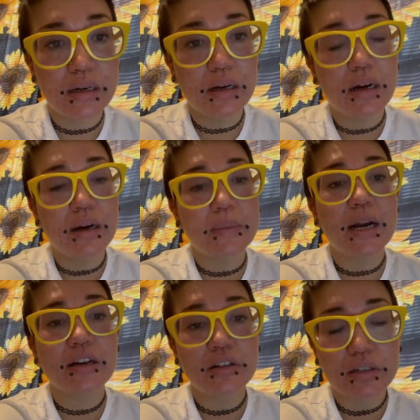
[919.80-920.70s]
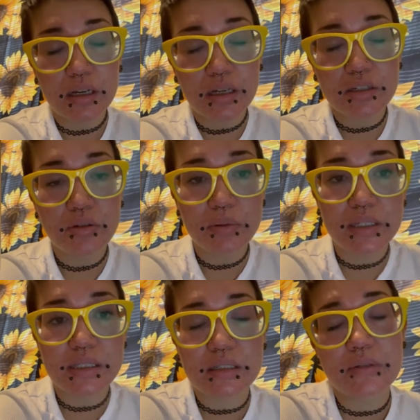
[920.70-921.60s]
iron
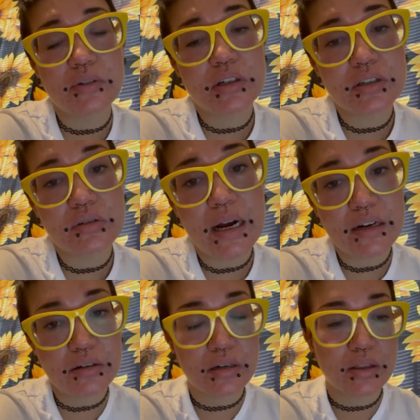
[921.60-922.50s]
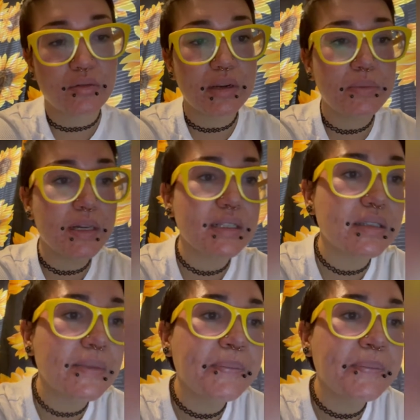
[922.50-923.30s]
2+ is converted to iron 3+.